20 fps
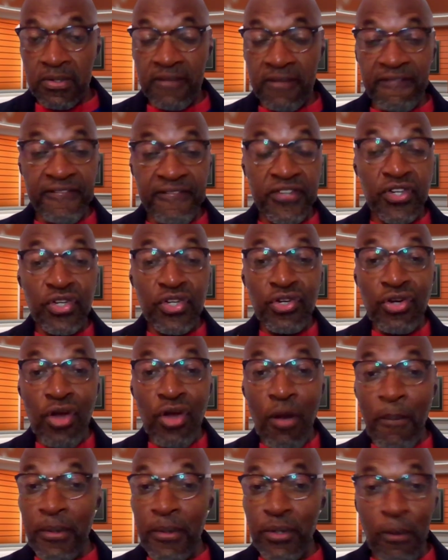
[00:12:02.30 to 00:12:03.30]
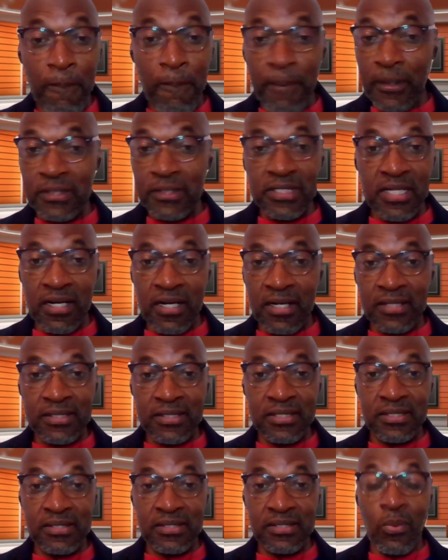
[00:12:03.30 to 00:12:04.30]
with a phenomenal
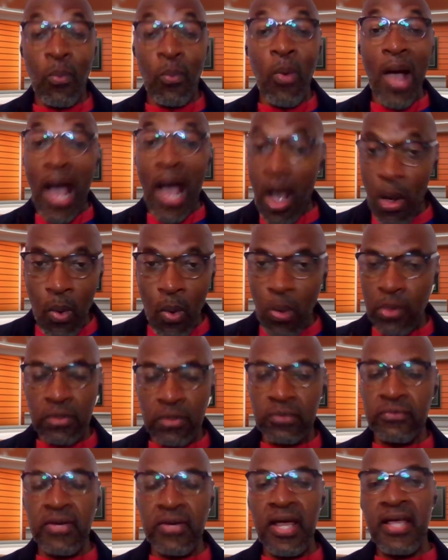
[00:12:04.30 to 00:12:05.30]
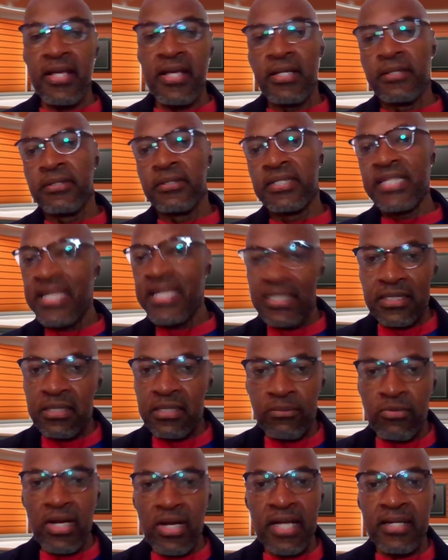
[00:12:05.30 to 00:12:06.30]
podcast. Wow, right? Killing
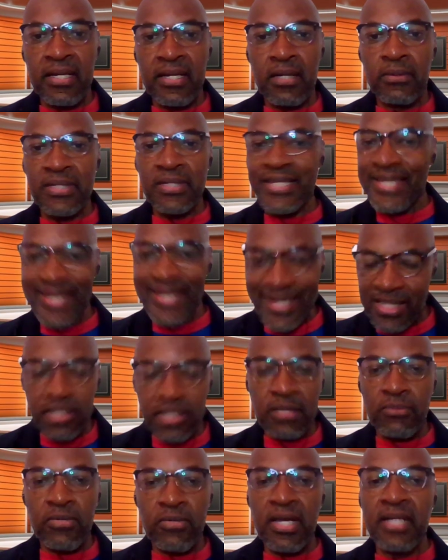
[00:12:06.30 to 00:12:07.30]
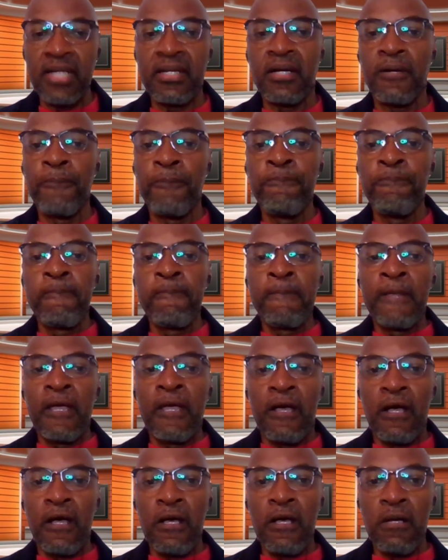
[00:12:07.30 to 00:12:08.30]
them right now. Killing them right now.
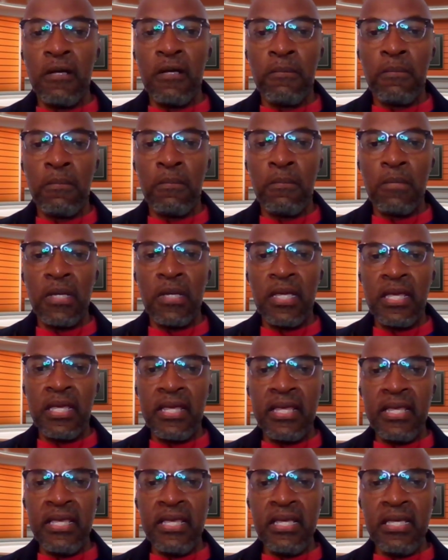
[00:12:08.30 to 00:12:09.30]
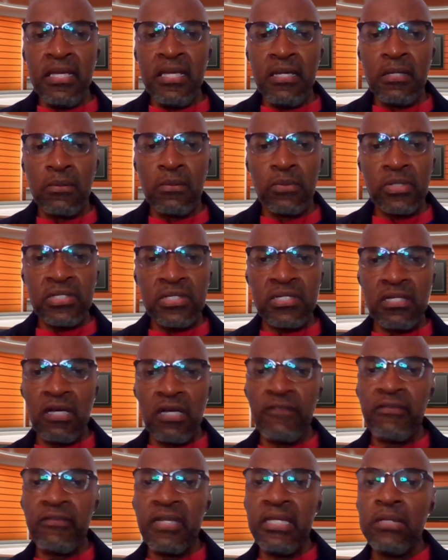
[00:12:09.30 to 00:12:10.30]
He was
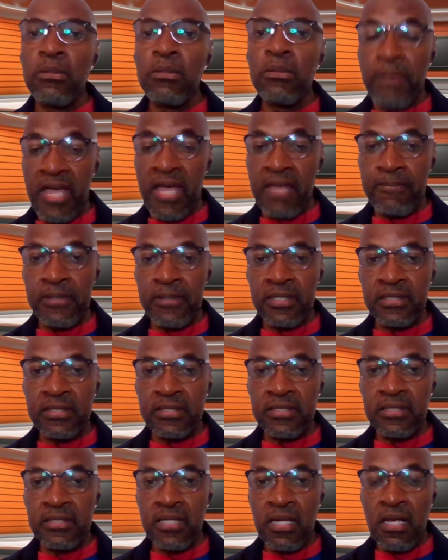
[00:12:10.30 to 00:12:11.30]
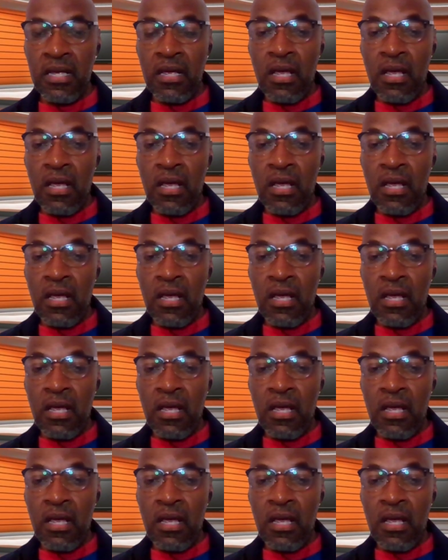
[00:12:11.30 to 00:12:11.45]
served legal papers